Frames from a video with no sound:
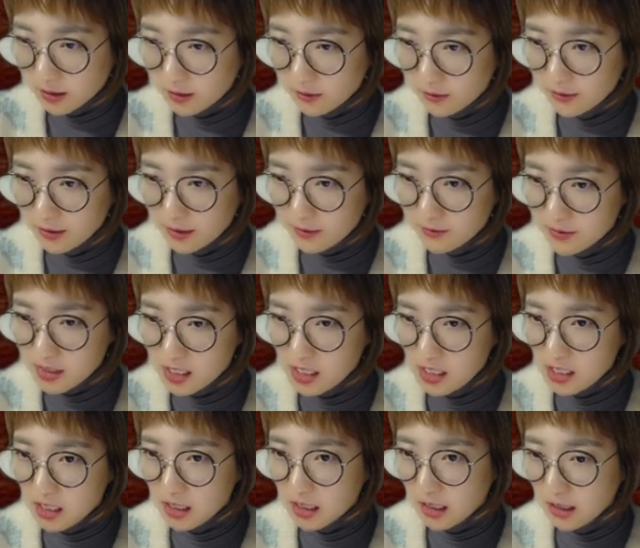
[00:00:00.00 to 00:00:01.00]

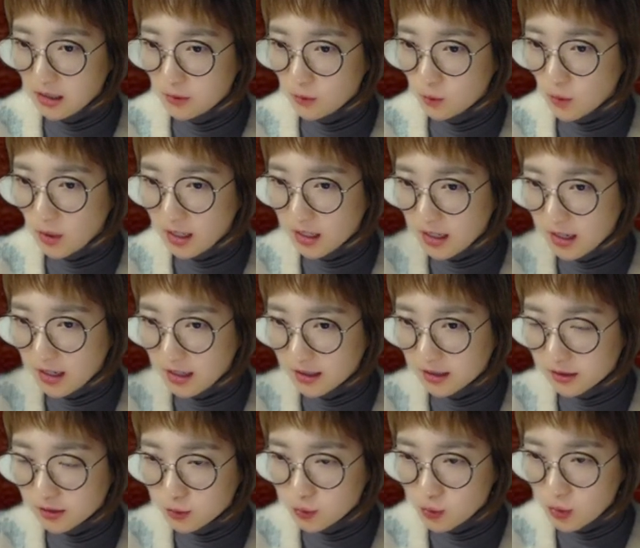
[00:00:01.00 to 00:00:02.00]
50 and White
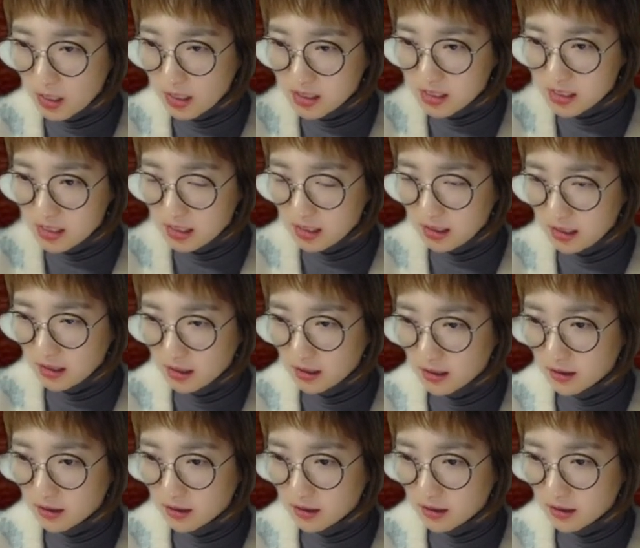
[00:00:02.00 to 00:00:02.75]
has 20.